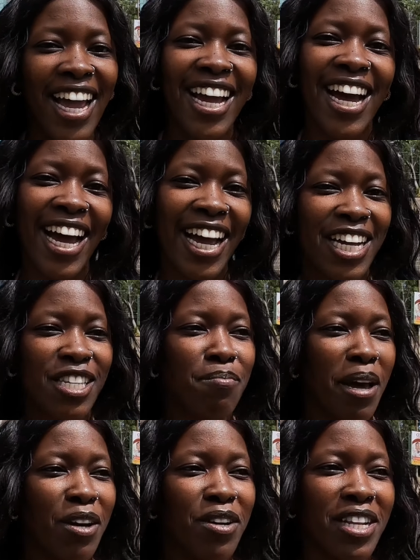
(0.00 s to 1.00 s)
Hi guys,
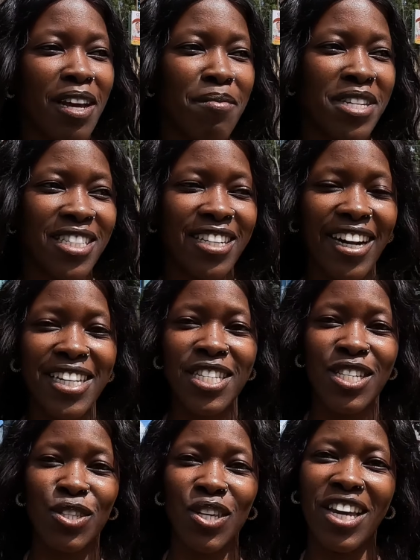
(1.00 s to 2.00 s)
my good name is
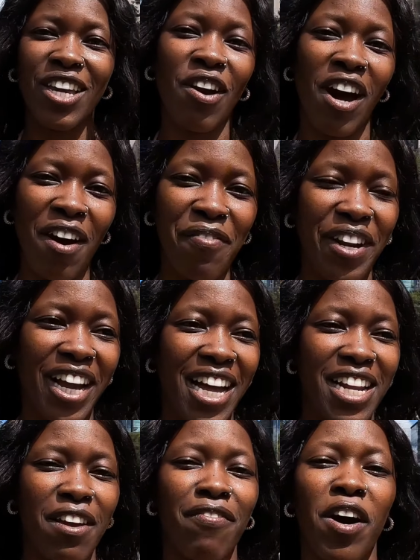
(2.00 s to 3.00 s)
Gracie D, your
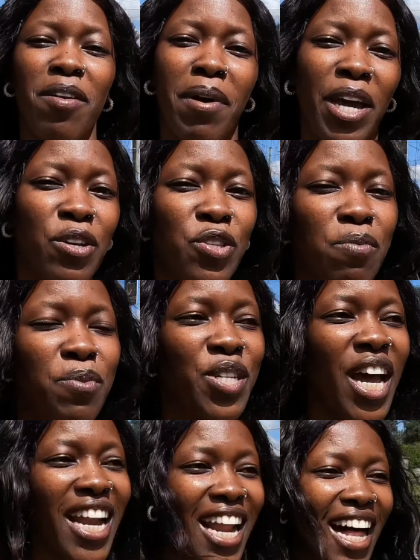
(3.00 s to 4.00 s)
African neighbor on my YouTube
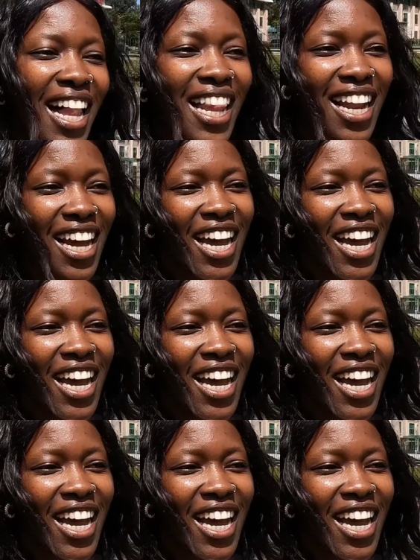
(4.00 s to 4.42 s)
channel.